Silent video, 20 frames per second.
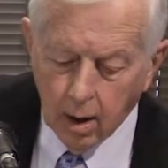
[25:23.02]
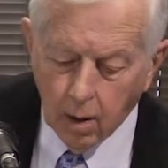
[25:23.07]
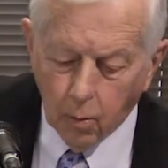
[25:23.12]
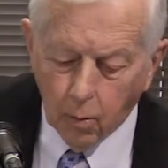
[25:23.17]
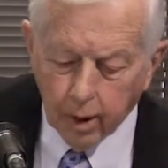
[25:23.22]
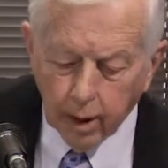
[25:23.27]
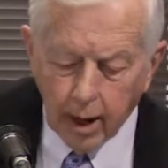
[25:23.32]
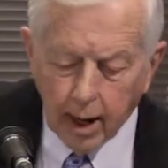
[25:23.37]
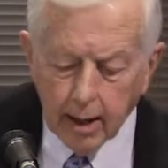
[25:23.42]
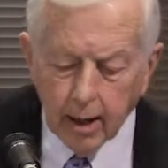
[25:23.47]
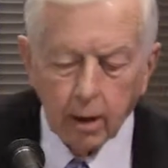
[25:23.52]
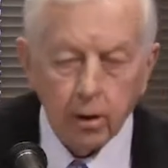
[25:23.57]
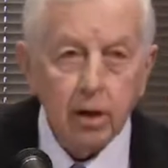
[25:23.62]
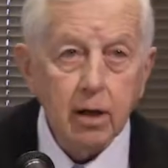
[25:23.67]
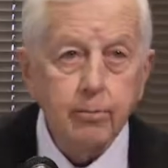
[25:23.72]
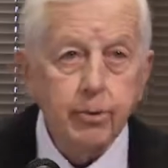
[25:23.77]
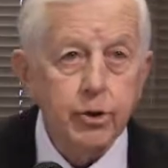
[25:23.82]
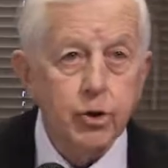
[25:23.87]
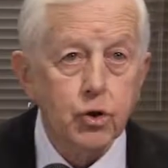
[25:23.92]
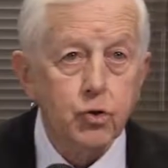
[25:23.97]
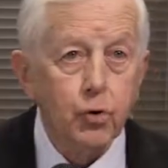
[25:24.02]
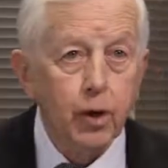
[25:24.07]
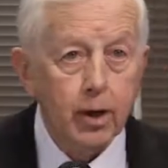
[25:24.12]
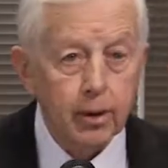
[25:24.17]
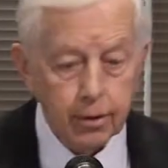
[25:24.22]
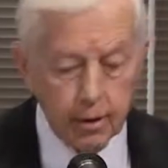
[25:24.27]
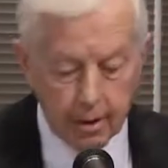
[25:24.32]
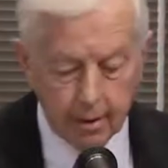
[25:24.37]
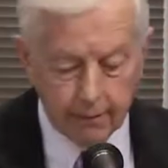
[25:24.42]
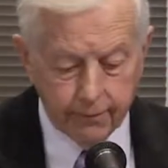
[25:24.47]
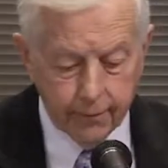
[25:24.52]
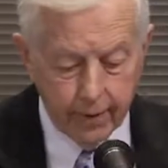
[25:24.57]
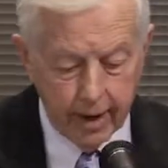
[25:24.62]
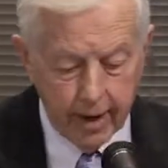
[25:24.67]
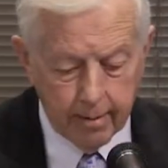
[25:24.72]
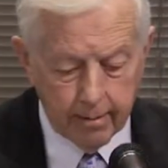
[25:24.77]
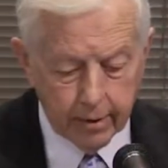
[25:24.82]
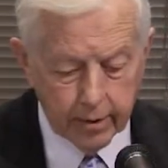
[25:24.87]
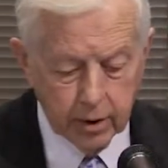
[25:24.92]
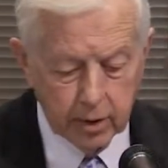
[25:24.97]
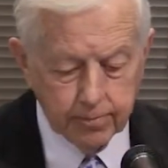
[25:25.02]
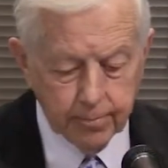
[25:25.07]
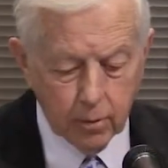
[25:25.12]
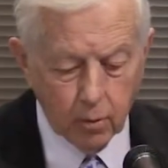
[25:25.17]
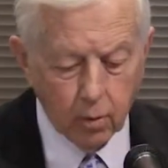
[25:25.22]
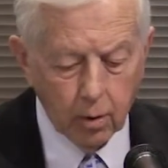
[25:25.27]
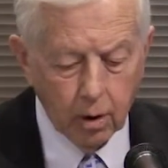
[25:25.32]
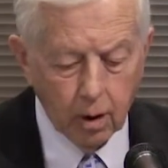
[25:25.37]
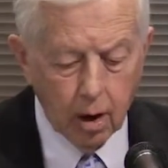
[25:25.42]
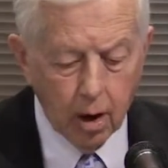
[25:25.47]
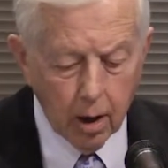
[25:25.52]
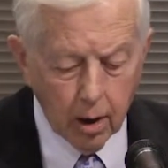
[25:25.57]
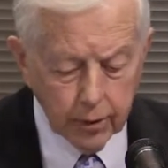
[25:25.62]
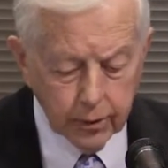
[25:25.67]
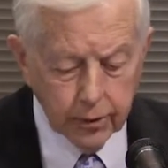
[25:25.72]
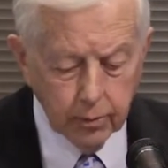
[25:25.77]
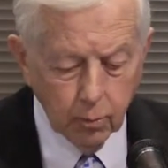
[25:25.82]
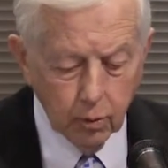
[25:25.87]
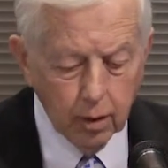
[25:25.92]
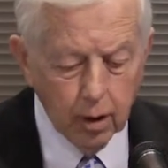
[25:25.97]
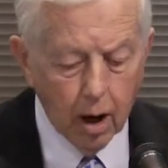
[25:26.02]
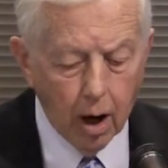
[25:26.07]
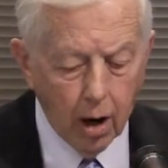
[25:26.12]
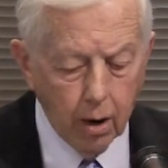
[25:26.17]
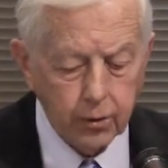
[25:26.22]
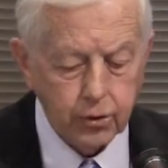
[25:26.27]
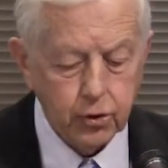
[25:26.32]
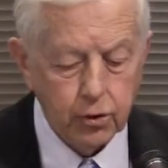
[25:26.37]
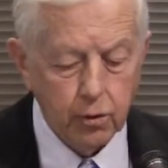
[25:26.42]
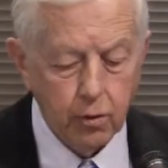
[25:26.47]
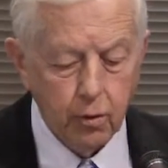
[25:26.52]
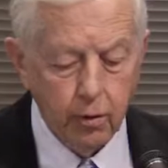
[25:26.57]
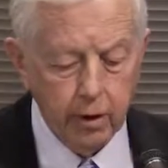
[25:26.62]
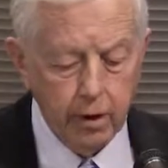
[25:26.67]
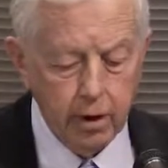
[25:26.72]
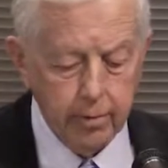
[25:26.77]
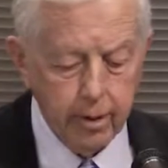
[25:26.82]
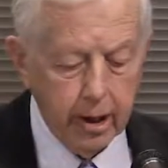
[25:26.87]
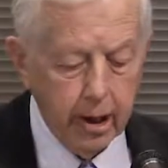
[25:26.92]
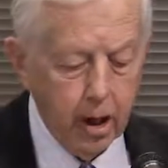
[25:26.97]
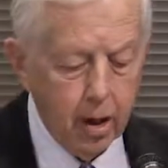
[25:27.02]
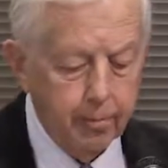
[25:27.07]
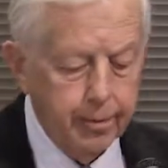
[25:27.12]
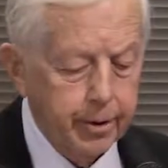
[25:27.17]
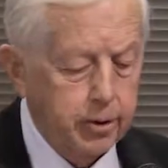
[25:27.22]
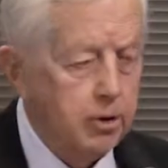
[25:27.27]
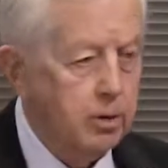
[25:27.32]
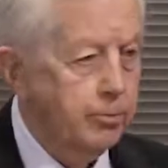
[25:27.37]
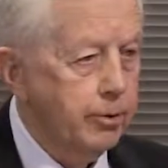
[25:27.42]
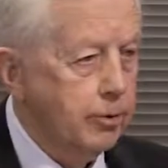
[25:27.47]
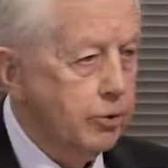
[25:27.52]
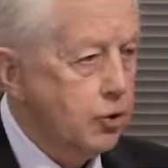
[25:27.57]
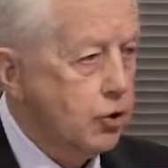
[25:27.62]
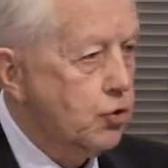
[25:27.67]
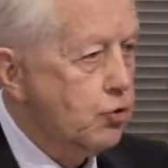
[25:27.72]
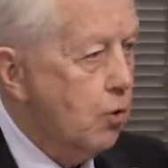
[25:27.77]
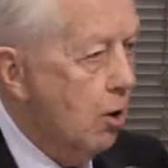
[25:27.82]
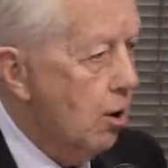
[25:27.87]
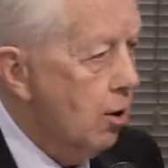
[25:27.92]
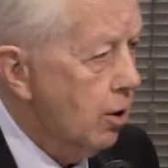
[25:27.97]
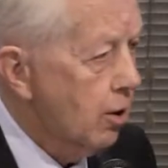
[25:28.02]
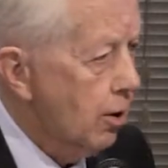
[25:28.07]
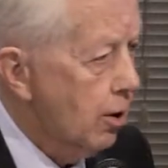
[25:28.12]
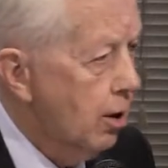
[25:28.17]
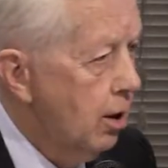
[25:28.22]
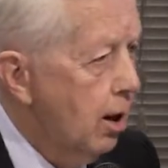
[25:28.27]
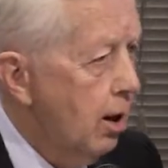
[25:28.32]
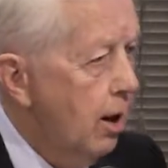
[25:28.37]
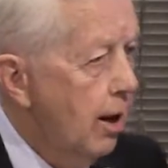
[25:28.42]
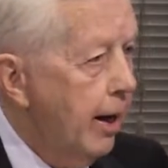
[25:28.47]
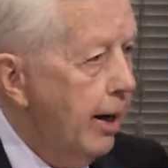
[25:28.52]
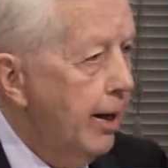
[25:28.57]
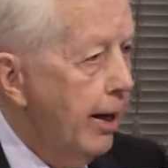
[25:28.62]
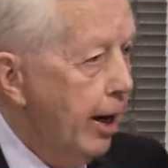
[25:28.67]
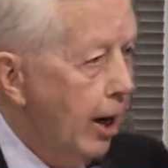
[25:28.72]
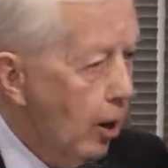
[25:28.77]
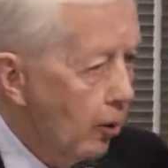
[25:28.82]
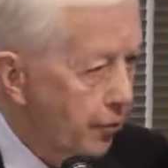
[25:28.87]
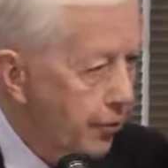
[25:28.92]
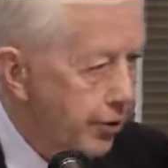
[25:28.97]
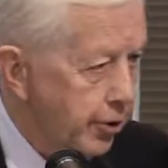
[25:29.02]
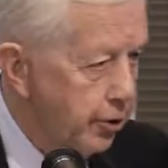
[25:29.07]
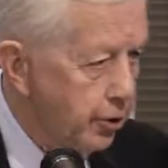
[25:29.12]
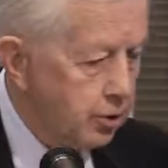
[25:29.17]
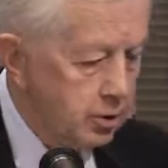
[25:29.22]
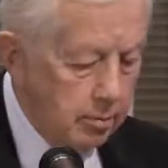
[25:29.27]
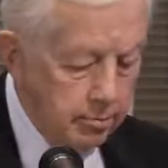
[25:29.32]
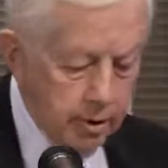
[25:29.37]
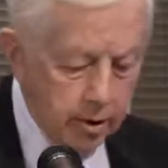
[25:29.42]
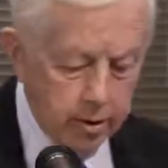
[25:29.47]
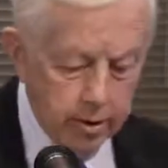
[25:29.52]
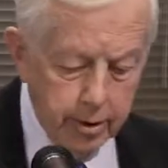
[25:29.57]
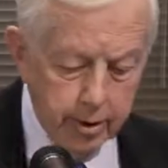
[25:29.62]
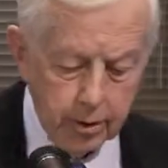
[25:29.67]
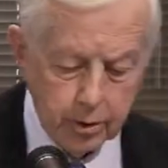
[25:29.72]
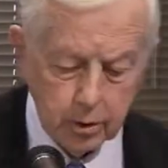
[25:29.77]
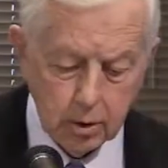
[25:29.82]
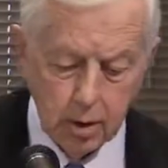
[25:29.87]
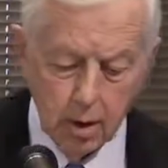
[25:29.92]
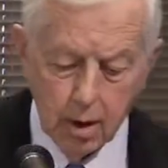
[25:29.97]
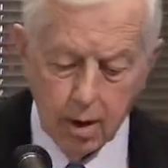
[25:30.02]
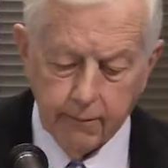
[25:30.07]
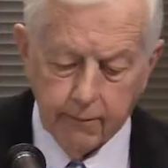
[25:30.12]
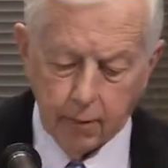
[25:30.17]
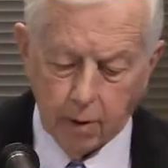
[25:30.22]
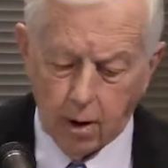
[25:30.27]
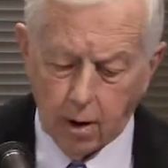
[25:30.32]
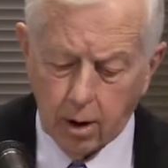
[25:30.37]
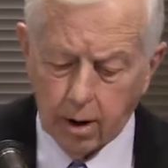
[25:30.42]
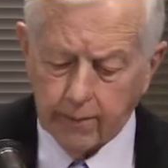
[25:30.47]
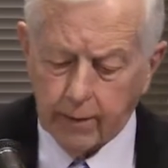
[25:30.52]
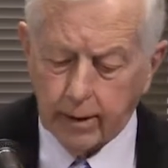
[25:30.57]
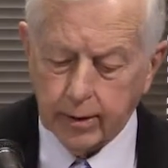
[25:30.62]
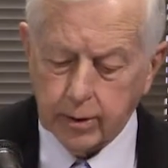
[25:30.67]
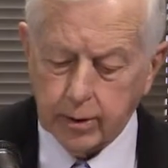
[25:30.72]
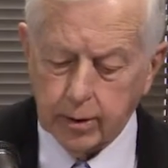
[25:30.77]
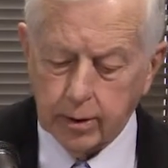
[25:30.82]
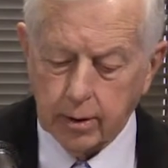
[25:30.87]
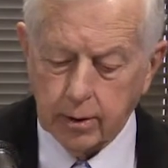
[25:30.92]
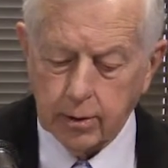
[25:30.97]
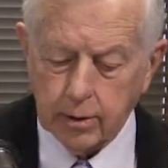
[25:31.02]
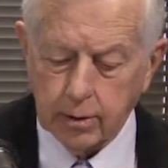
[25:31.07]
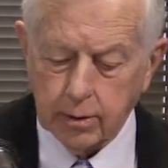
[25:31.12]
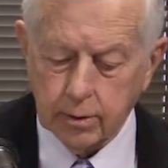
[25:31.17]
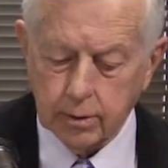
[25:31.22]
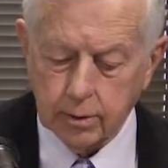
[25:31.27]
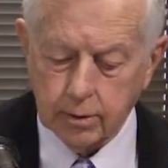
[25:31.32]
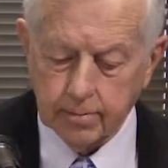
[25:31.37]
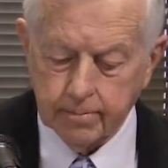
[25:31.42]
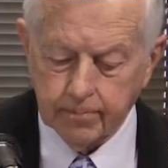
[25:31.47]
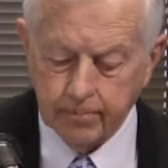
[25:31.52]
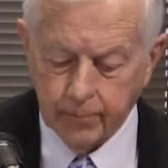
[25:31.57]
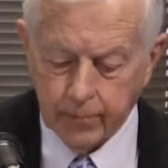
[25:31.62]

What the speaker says: we'll not only be strengthening families, but we're also going to be helping to build stronger and healthier communities for all of our citizens.